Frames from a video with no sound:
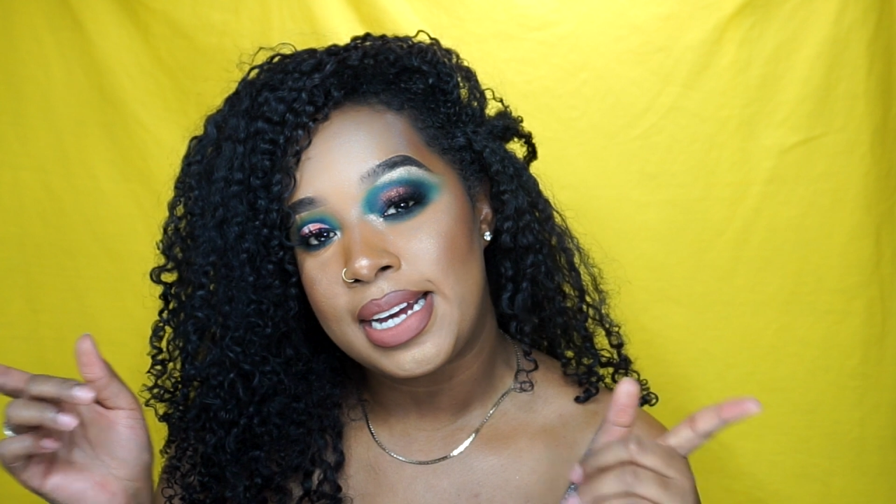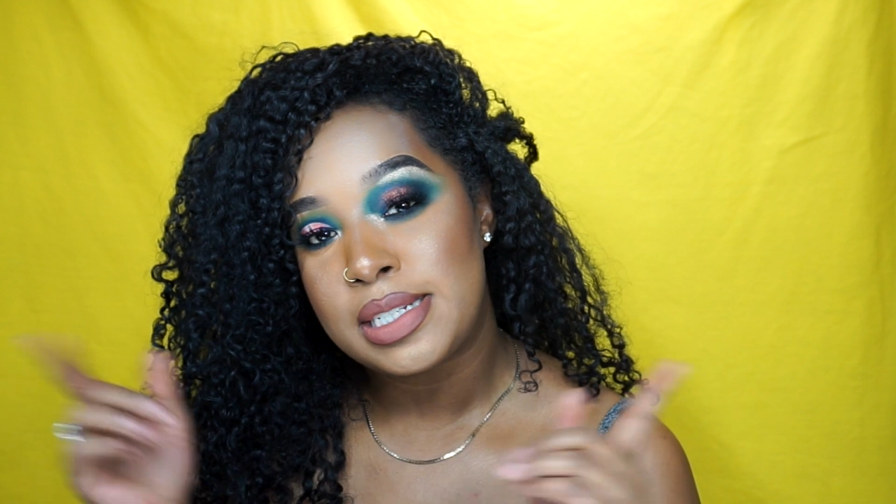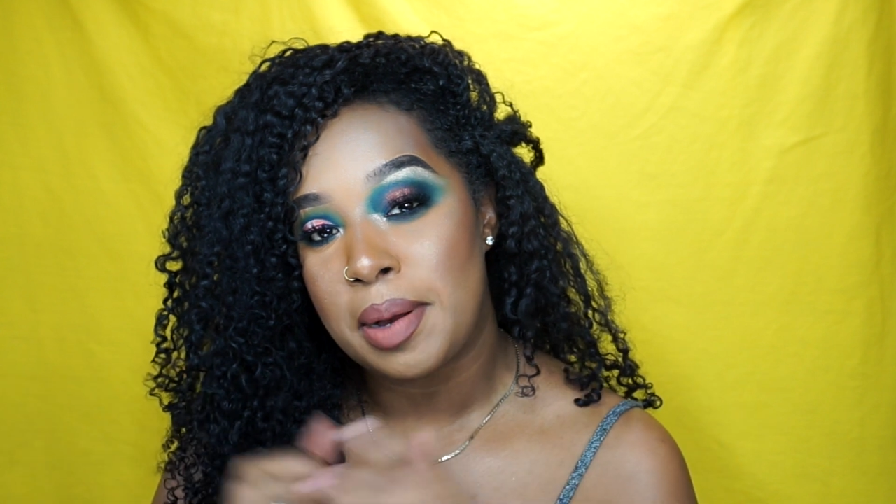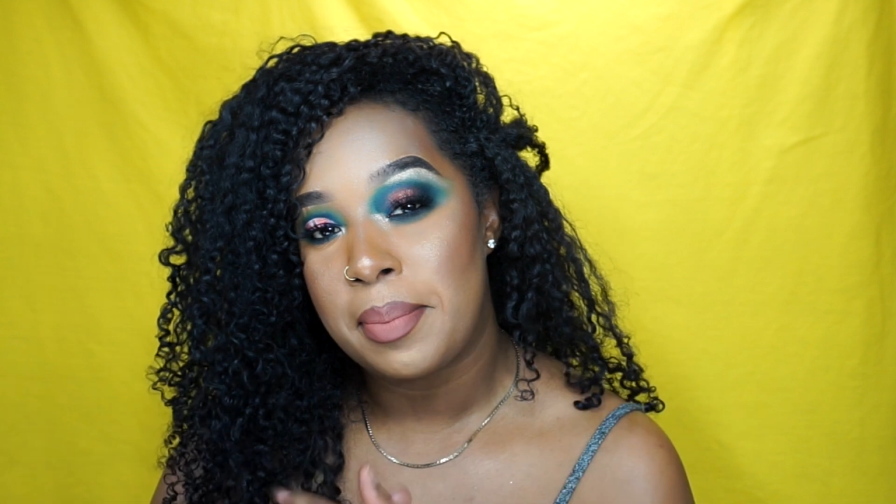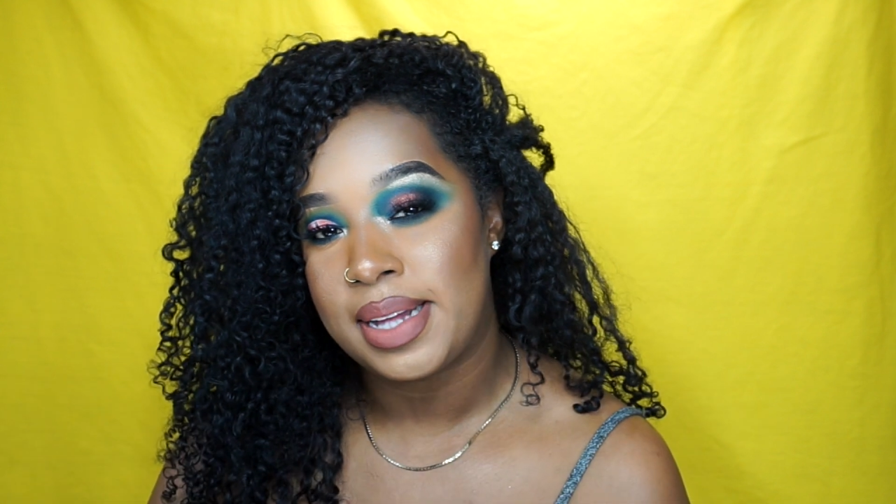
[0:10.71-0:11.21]
you
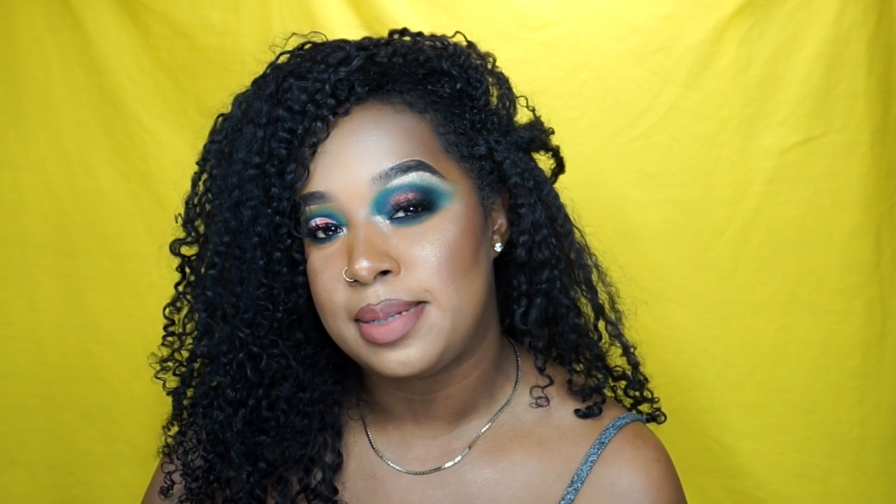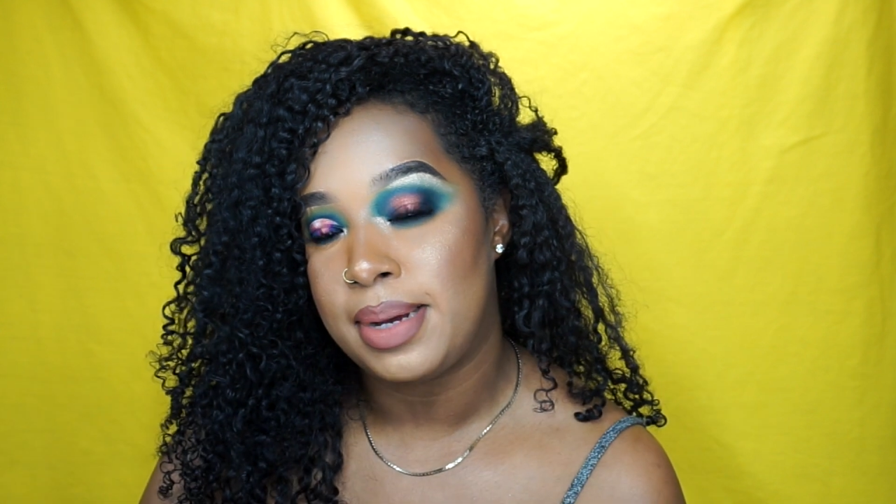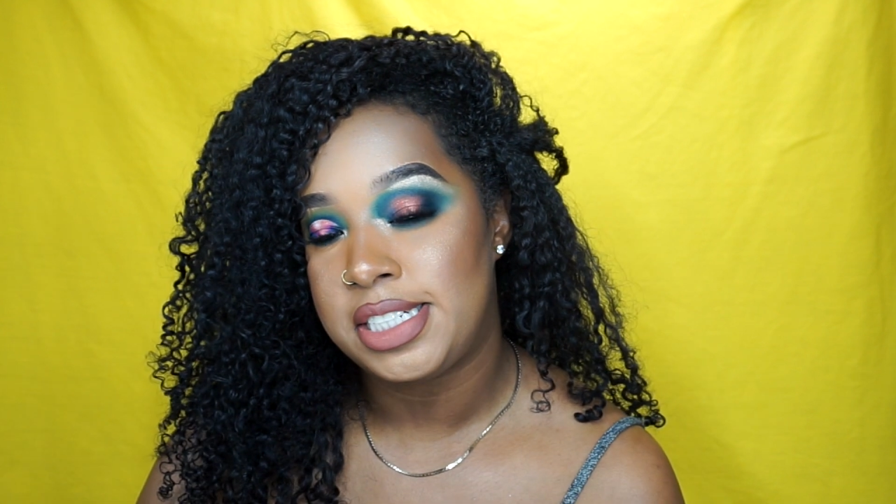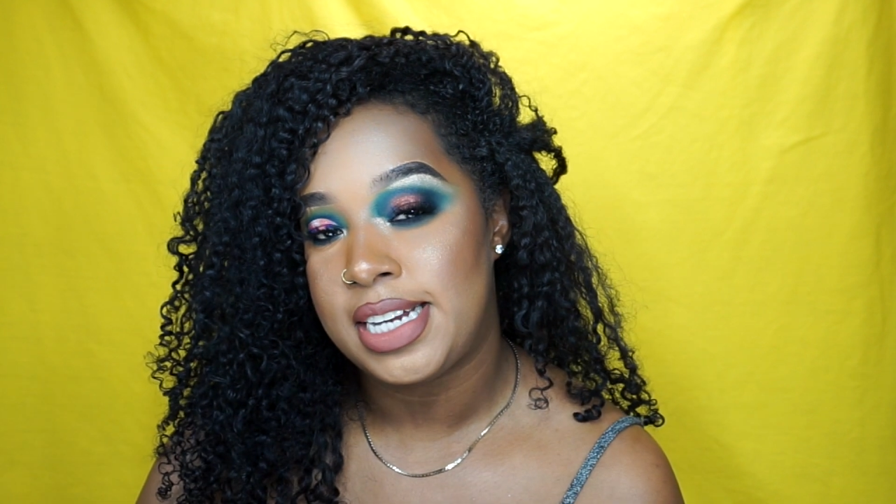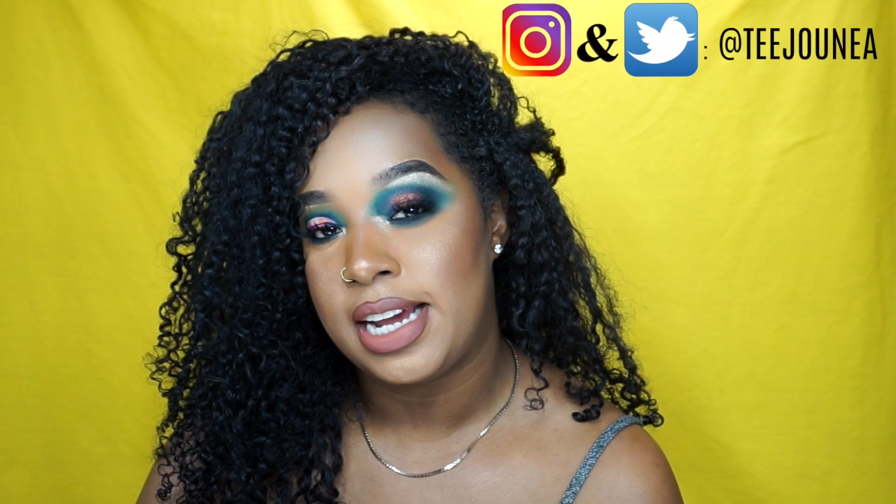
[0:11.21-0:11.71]
guys? Welcome back to
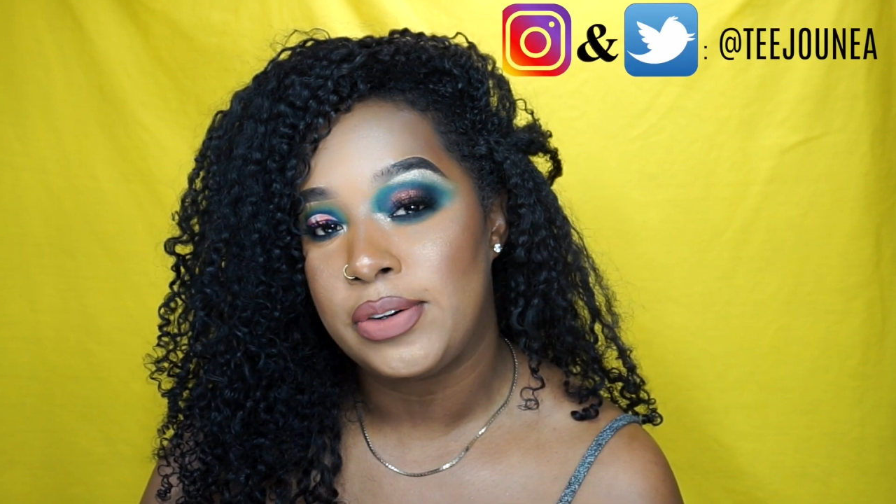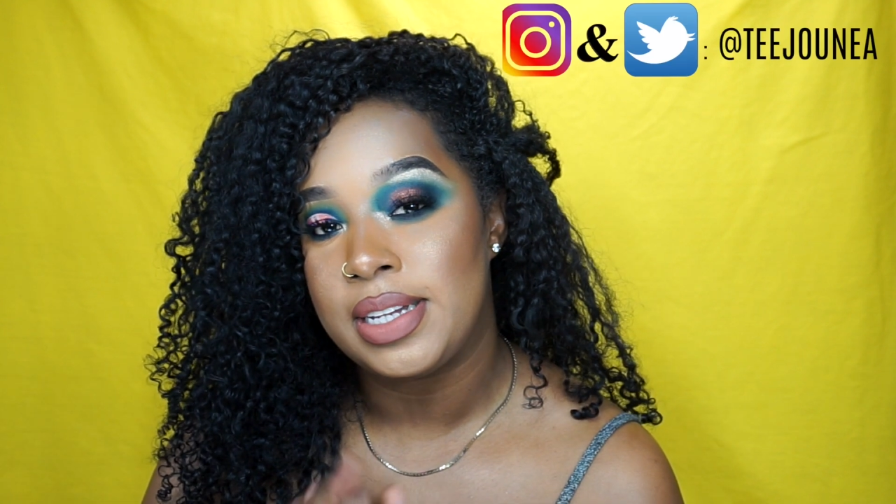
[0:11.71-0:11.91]
my channel.